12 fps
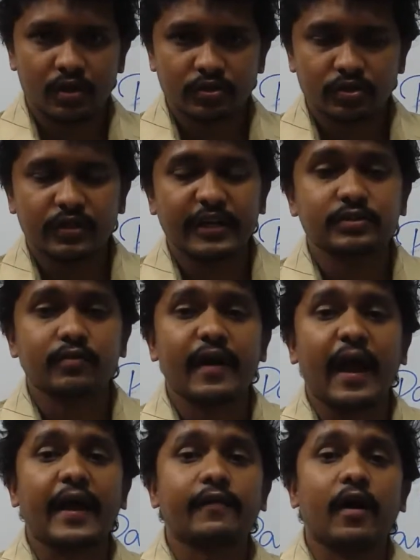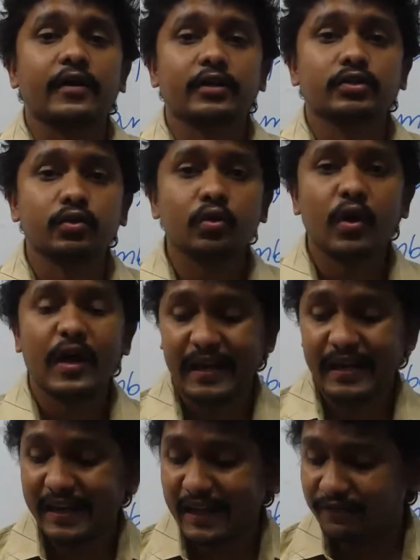So that's why I wanted to
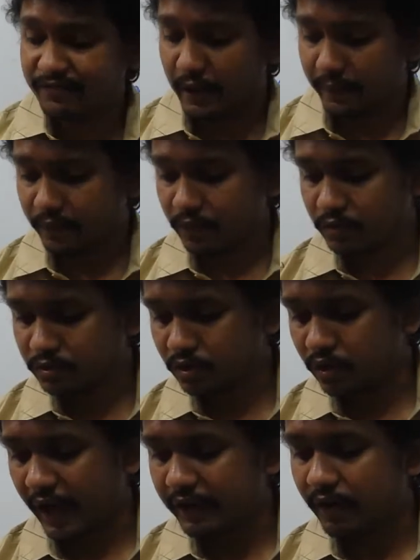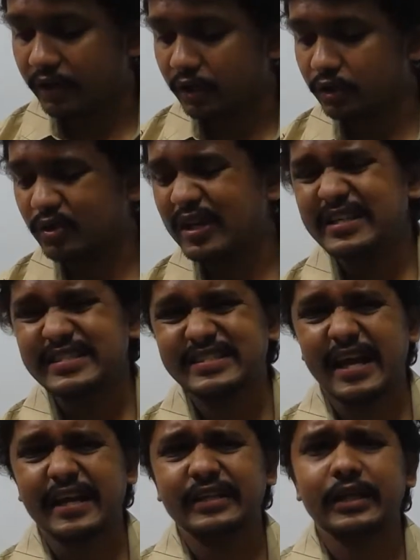leave them. So I wanted to
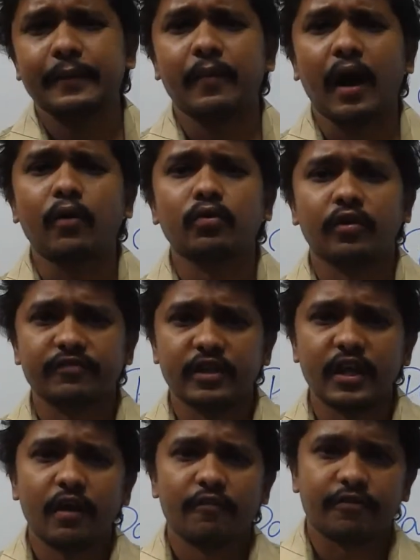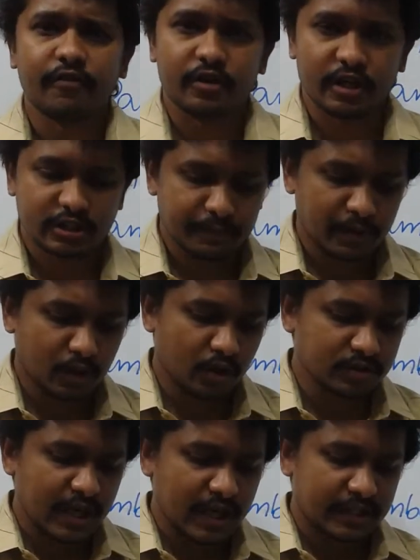send them out of the forest
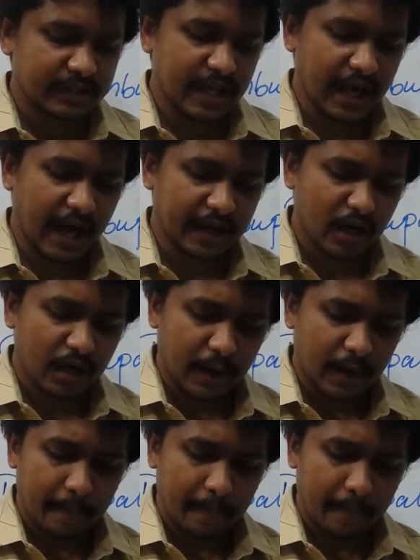because they are